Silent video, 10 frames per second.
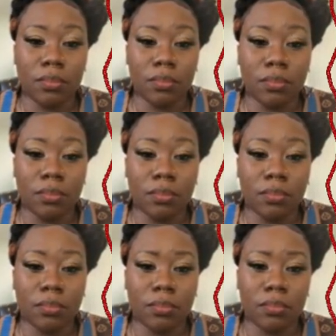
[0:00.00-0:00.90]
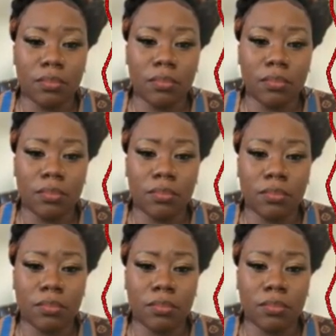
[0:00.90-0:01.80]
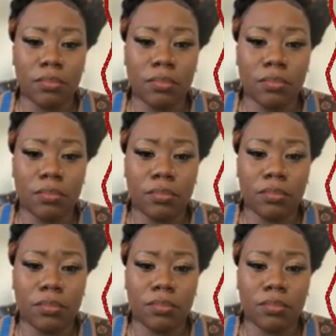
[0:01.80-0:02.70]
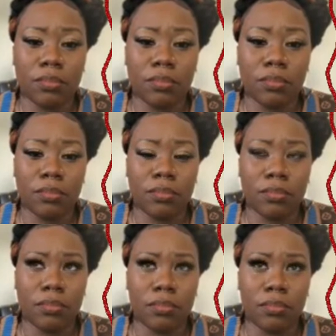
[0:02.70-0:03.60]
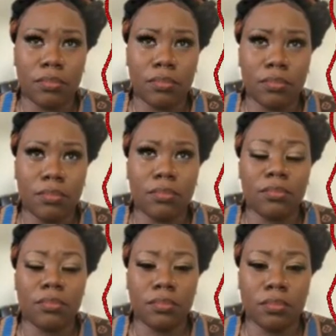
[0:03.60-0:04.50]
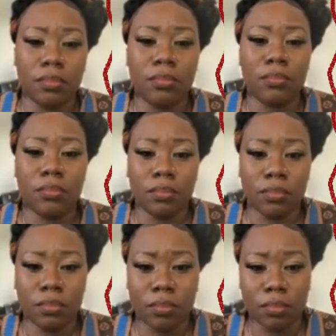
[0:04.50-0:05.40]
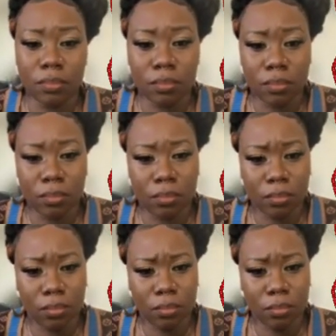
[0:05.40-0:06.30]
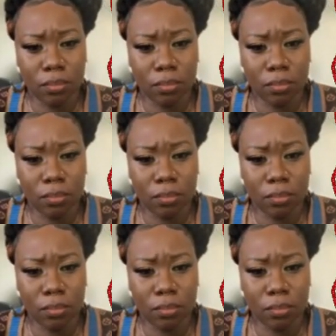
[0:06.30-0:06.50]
[no speech]